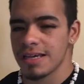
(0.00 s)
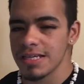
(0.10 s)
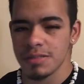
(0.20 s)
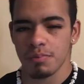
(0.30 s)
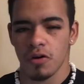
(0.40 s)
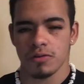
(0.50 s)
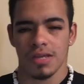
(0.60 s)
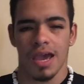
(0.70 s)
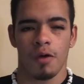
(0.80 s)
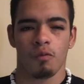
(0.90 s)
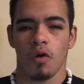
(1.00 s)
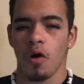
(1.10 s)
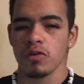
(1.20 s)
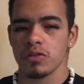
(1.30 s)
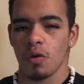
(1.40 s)
gizmos, and
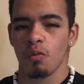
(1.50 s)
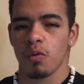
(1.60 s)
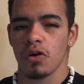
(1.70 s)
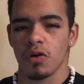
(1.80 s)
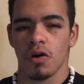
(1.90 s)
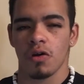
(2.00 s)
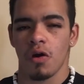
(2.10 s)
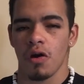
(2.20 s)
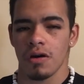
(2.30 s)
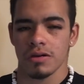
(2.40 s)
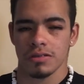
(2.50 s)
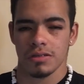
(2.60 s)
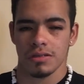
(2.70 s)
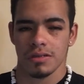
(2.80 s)
also work on cars